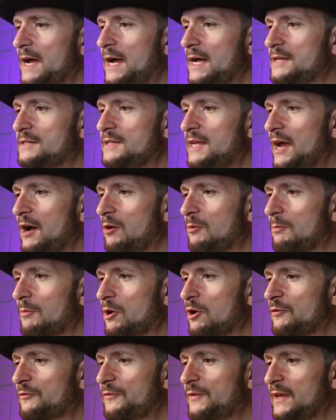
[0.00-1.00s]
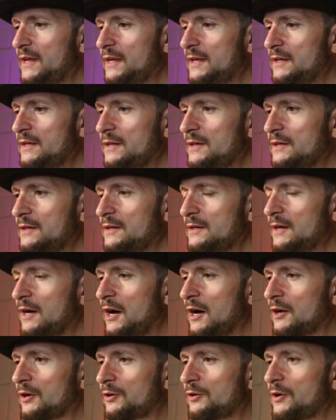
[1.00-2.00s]
A Dale Murphy
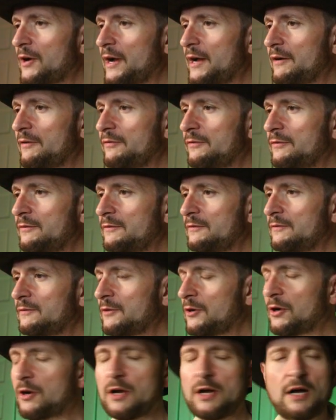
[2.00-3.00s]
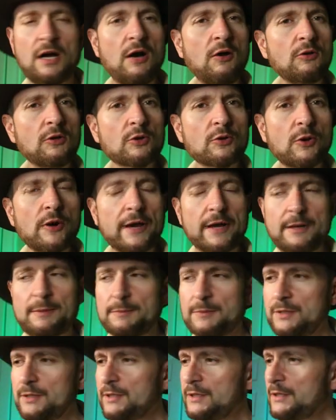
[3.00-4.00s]
autograph, or a
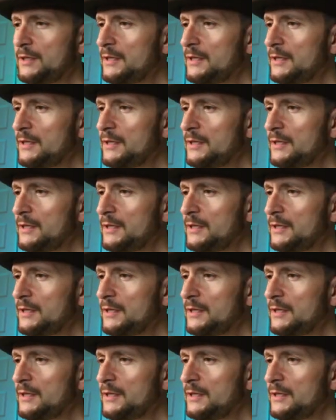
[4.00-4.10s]
hologram.